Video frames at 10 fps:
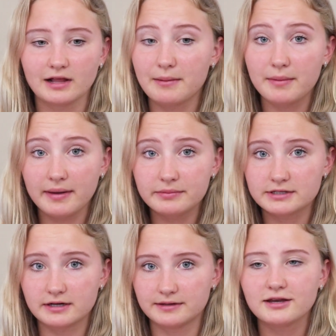I'm a
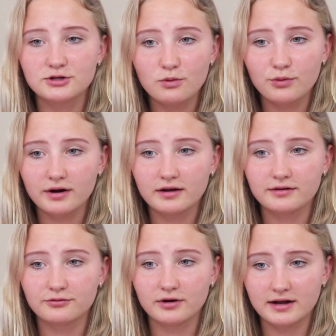babysitter. I don't
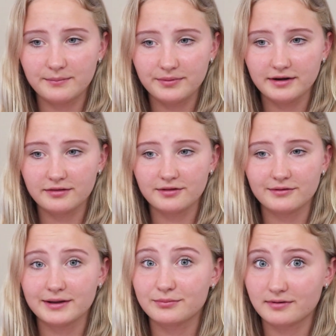work for a company,
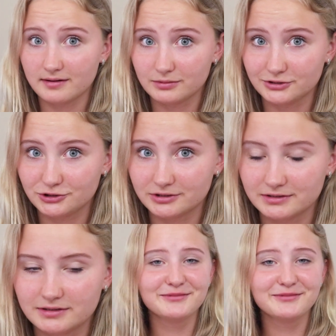though I probably should.